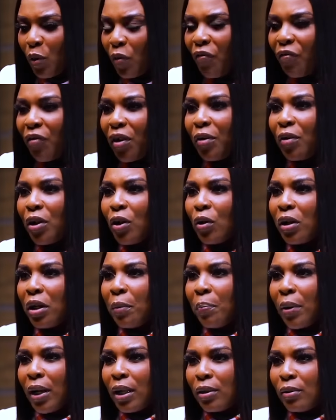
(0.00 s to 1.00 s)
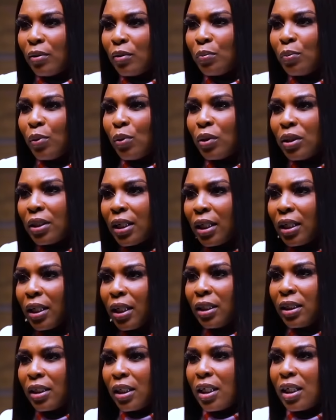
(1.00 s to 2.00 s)
small ferry or a paddle boat
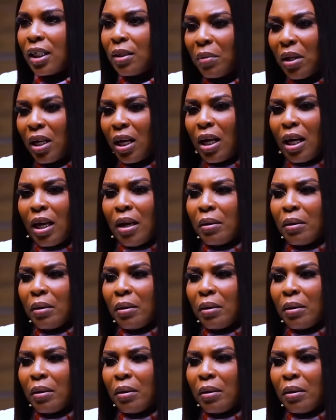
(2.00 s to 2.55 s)
and then take him.